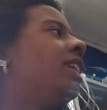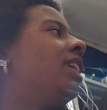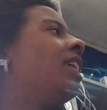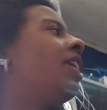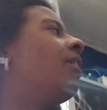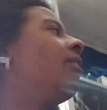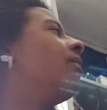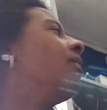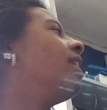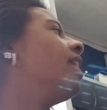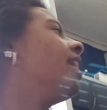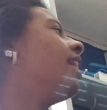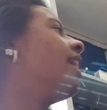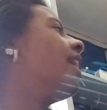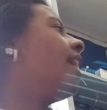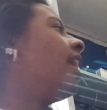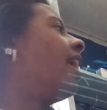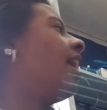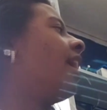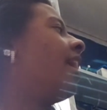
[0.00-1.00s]
And
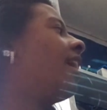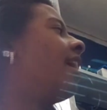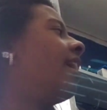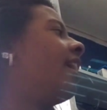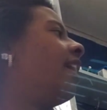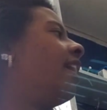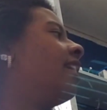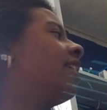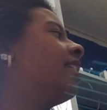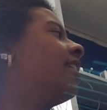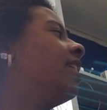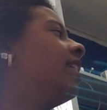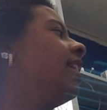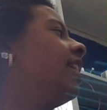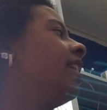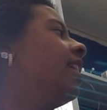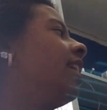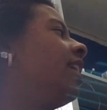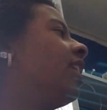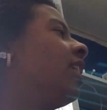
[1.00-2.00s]
comment down
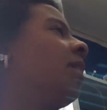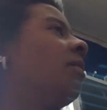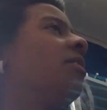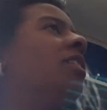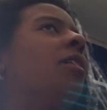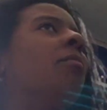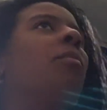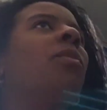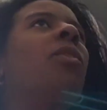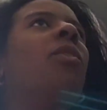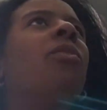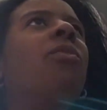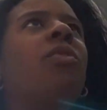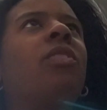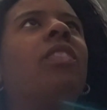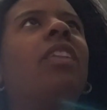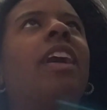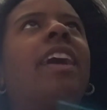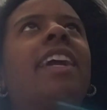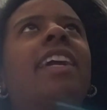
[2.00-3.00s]
below for, like, you
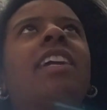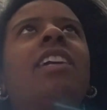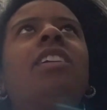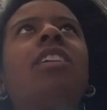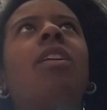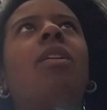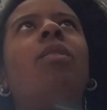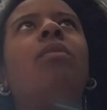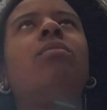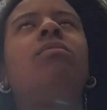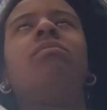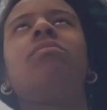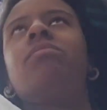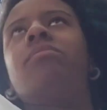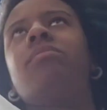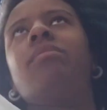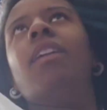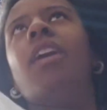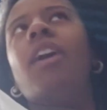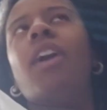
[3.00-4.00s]
know, a
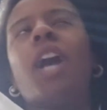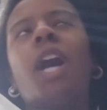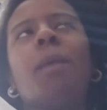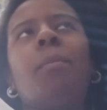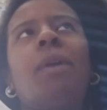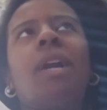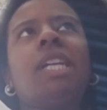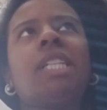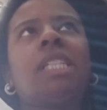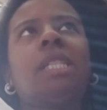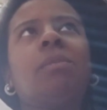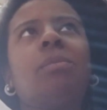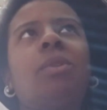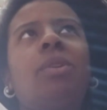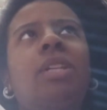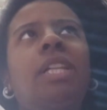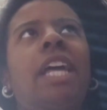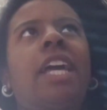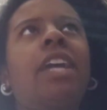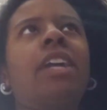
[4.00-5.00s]
possible, like,
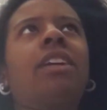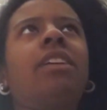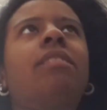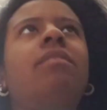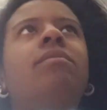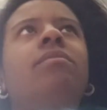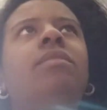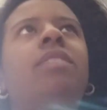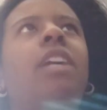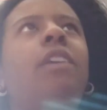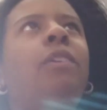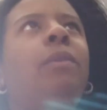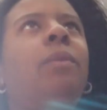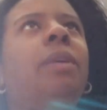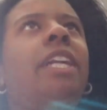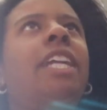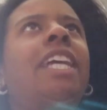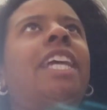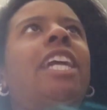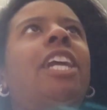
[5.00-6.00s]
if you want to hear
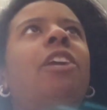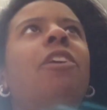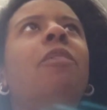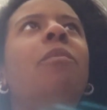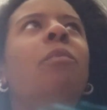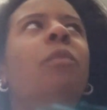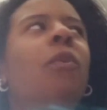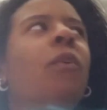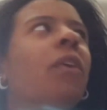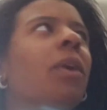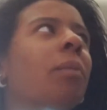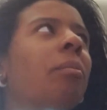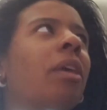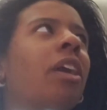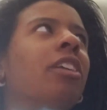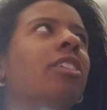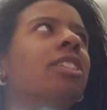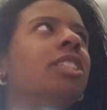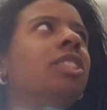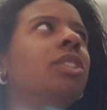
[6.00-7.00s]
more about a
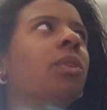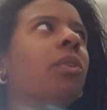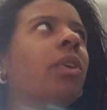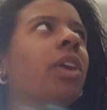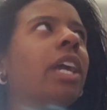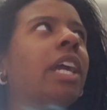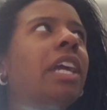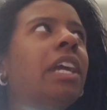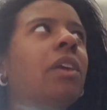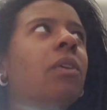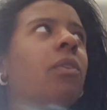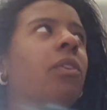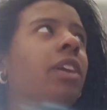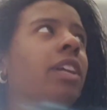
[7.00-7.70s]
story, or, like, you